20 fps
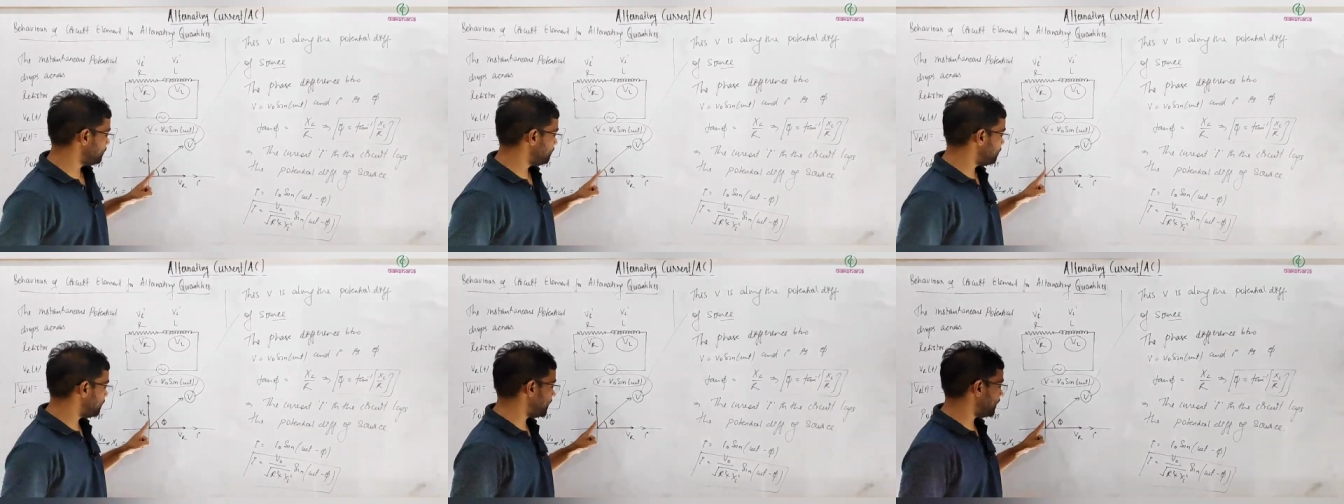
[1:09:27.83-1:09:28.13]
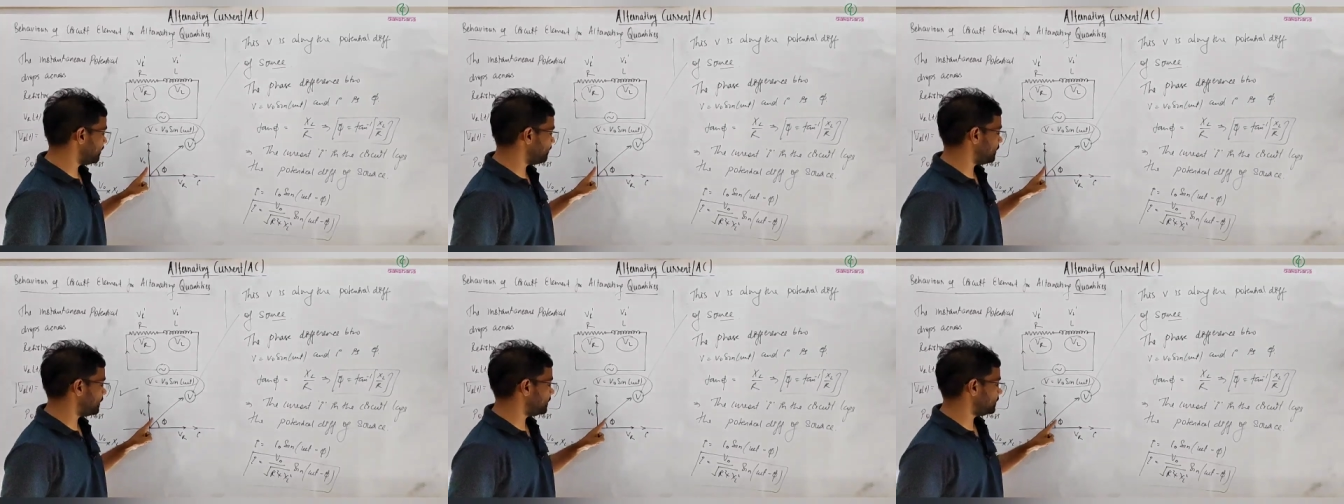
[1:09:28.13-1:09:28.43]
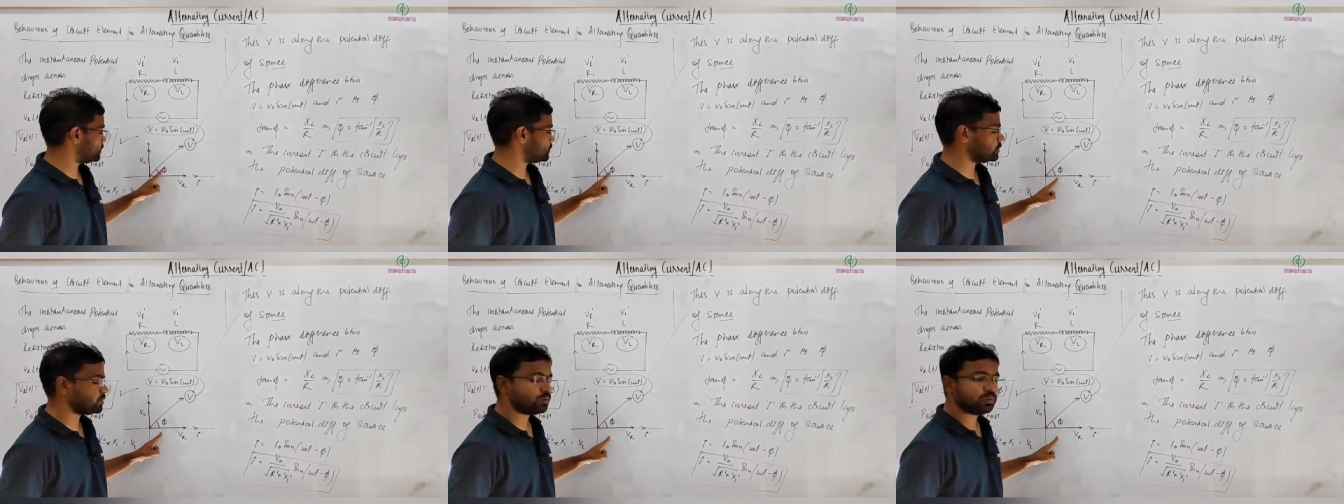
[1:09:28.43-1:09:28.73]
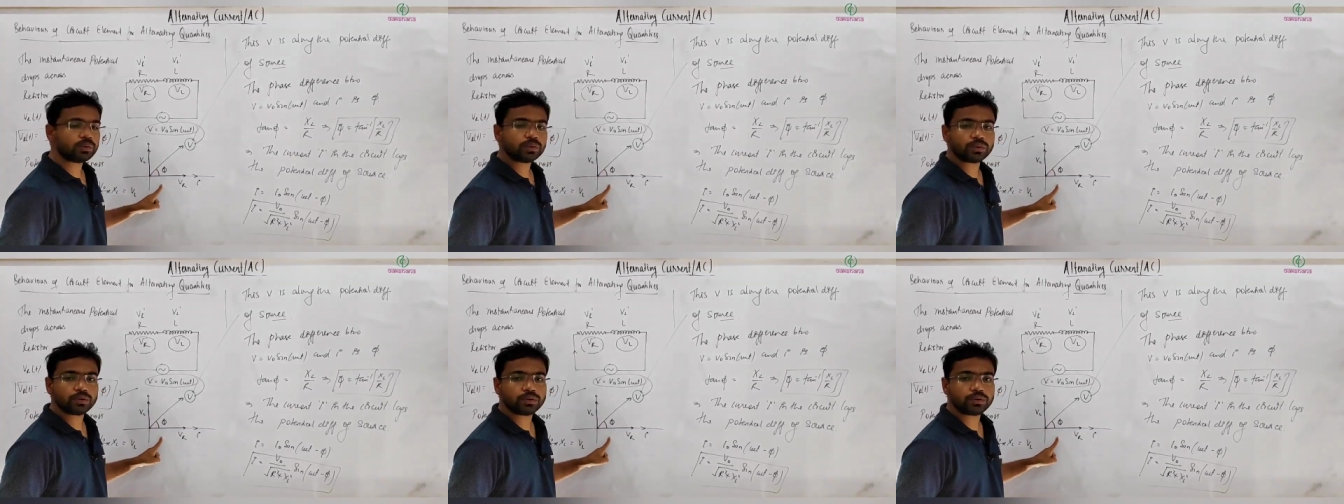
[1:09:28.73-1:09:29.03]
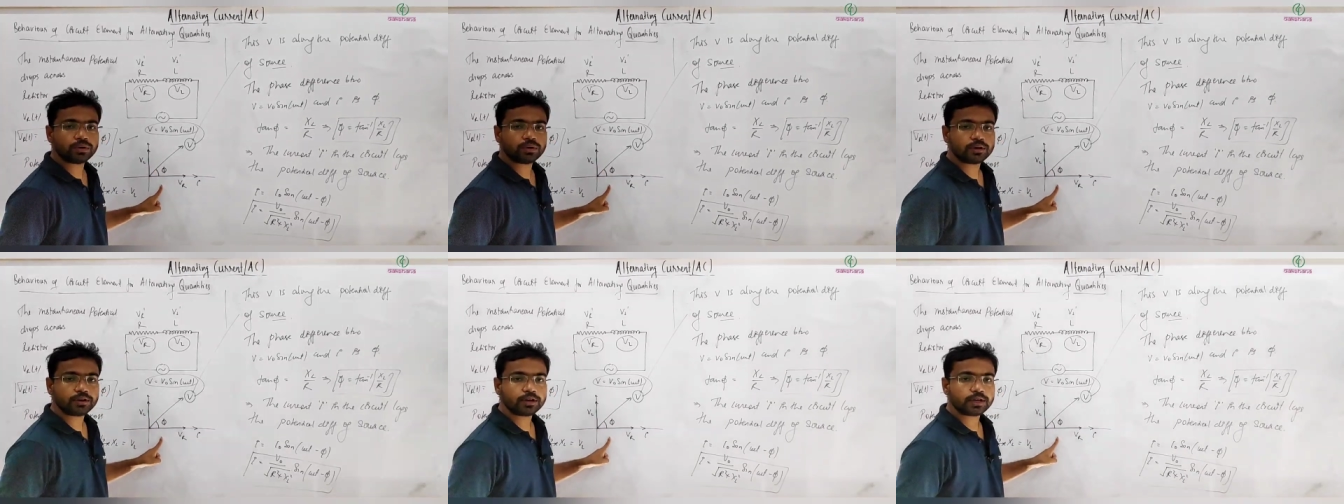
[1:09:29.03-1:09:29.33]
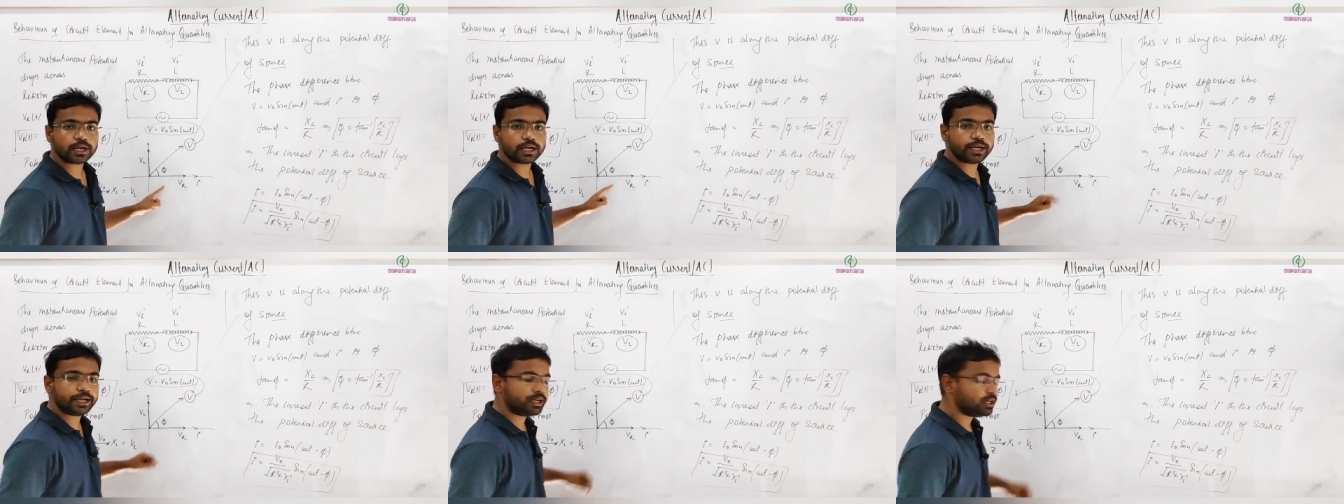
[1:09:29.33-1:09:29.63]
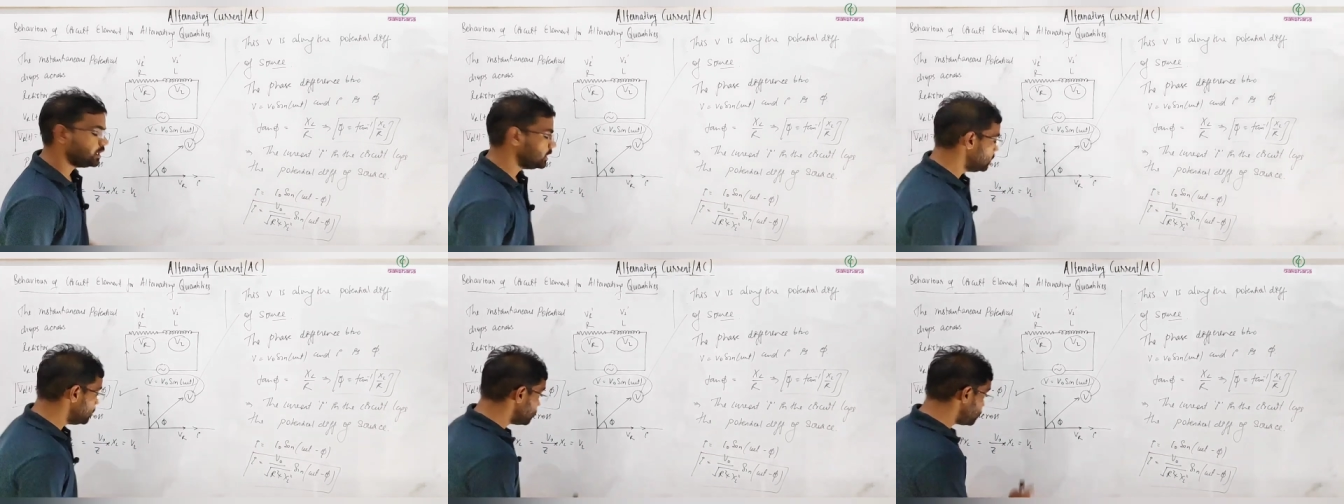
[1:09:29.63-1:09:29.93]
pi by 2.
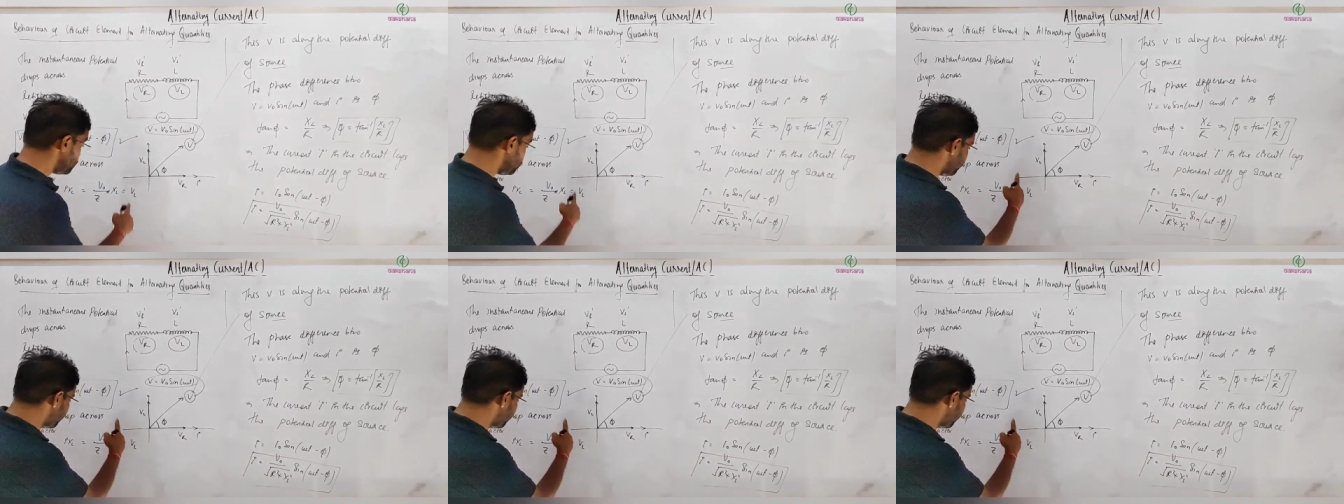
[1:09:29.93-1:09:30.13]
Clear? So